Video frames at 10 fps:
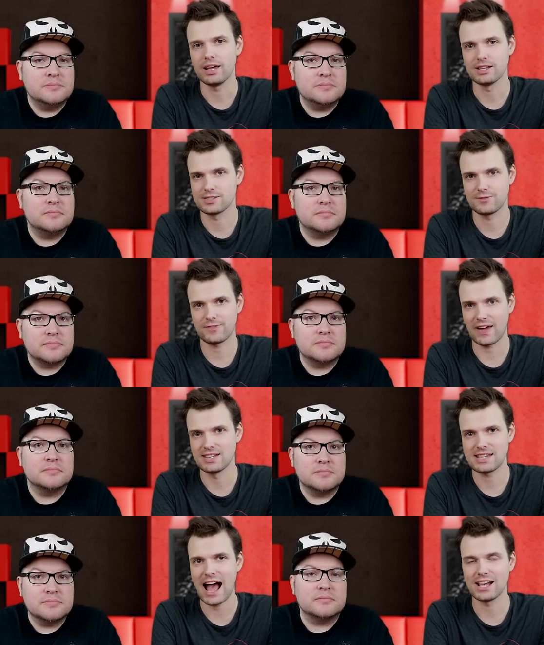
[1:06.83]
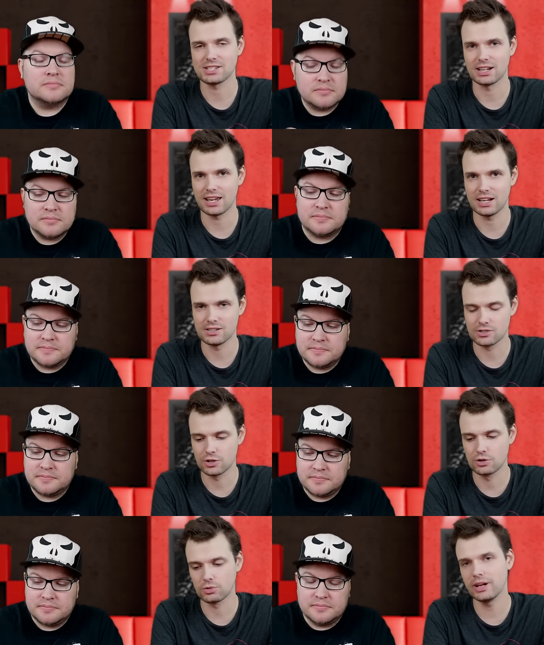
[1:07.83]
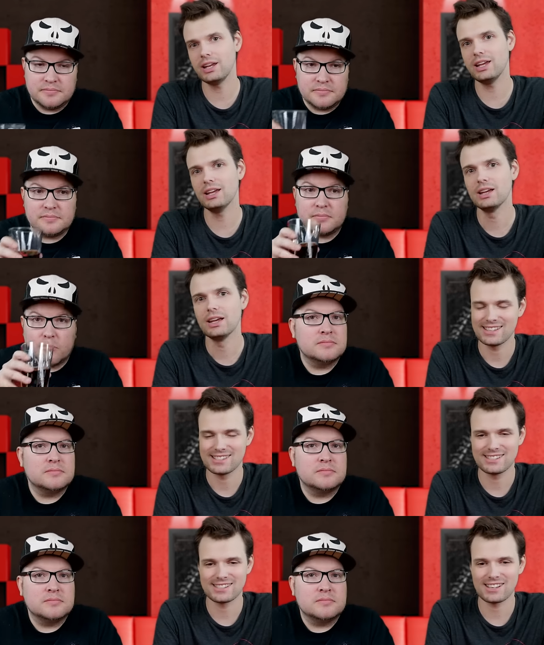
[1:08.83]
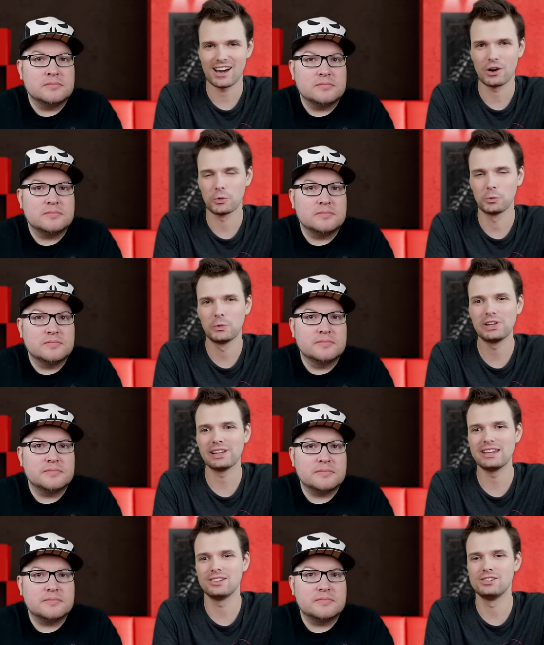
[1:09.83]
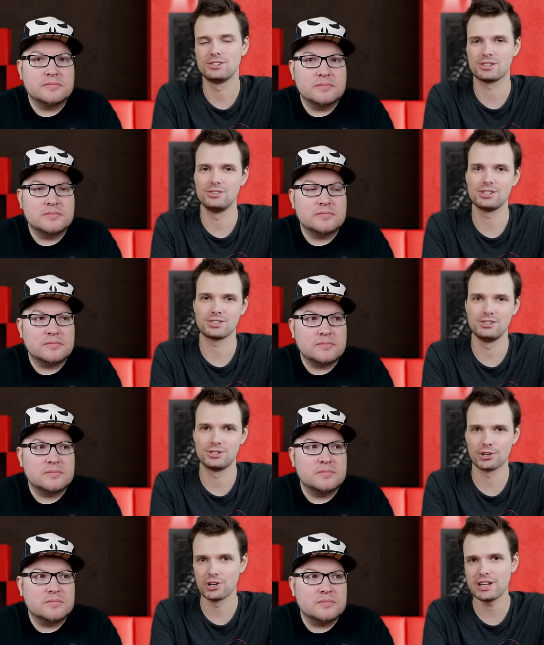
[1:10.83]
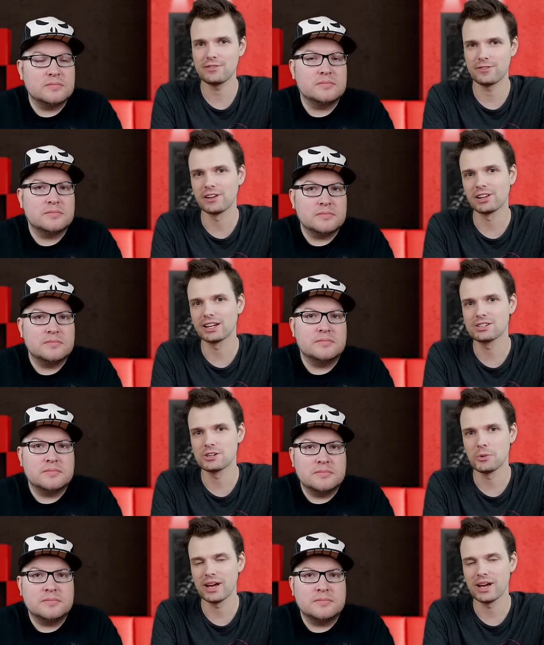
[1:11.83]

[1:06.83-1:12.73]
Speaker 1: It's fantastic. It is gritty. It's just got a really just dirty feeling to